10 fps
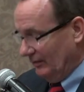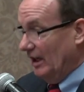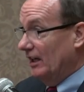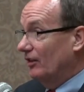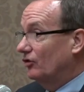
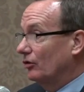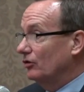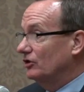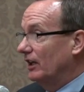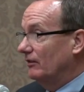And on
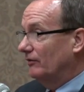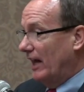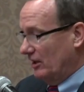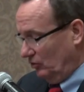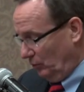Thursday of
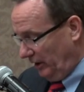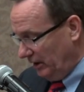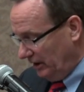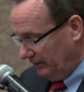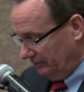last
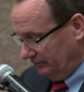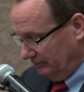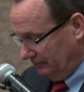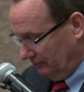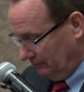week,
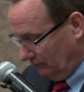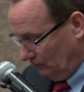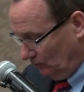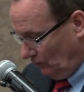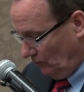
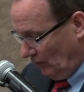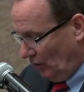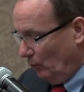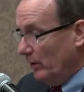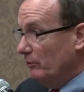
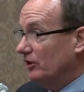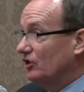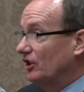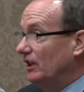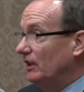we
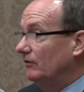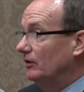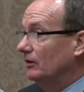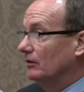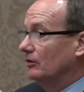
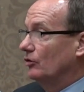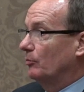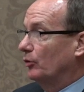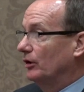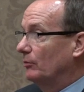received the
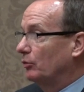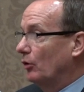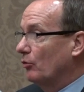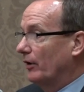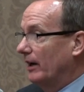printed
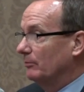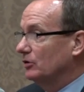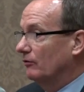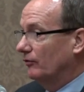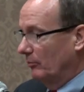
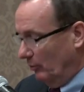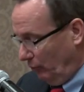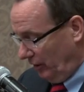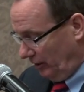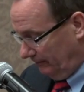programs from the
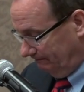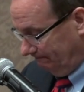printer.